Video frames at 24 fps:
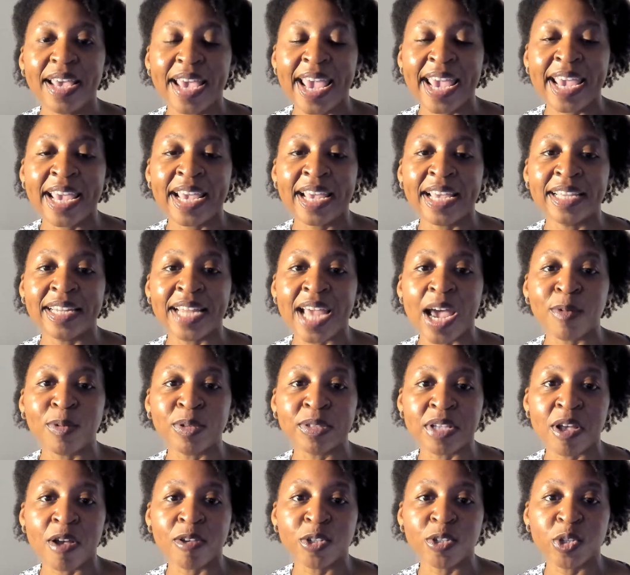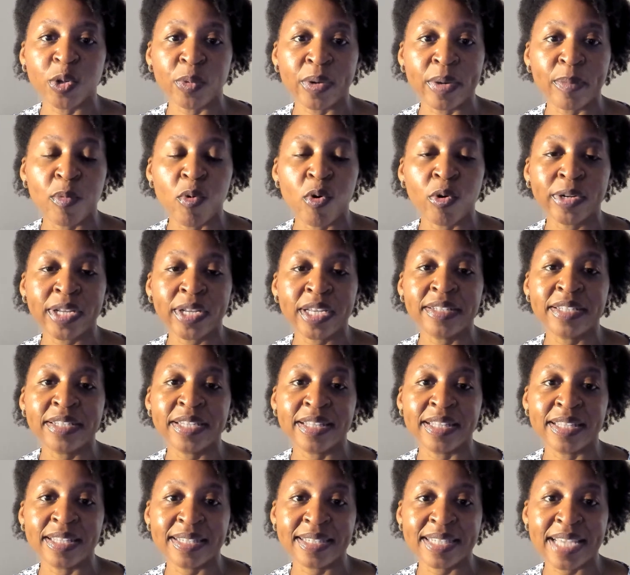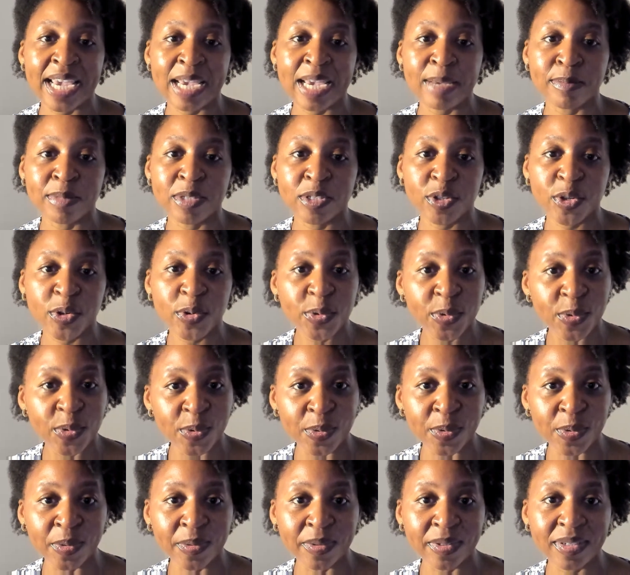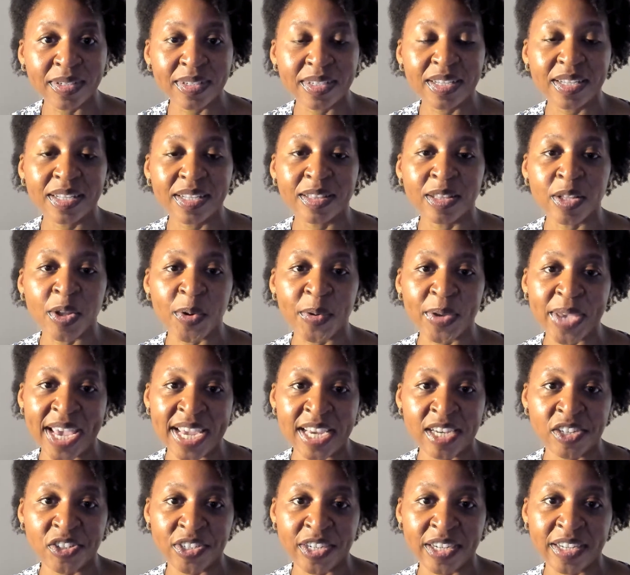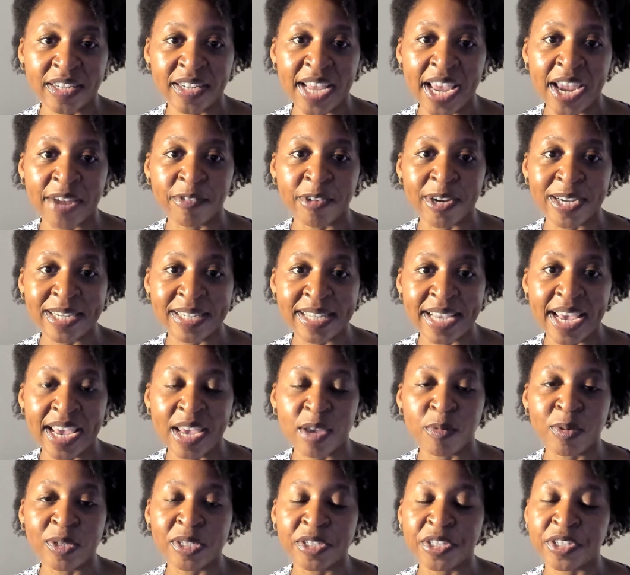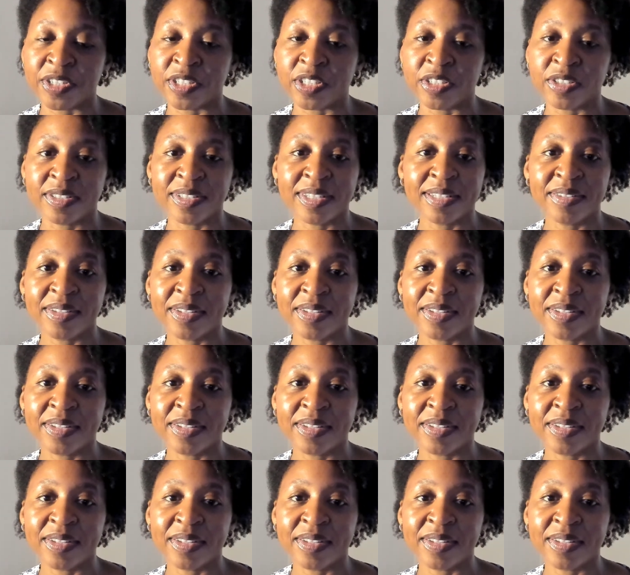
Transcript: And I was also reporting to the same school location every day, which is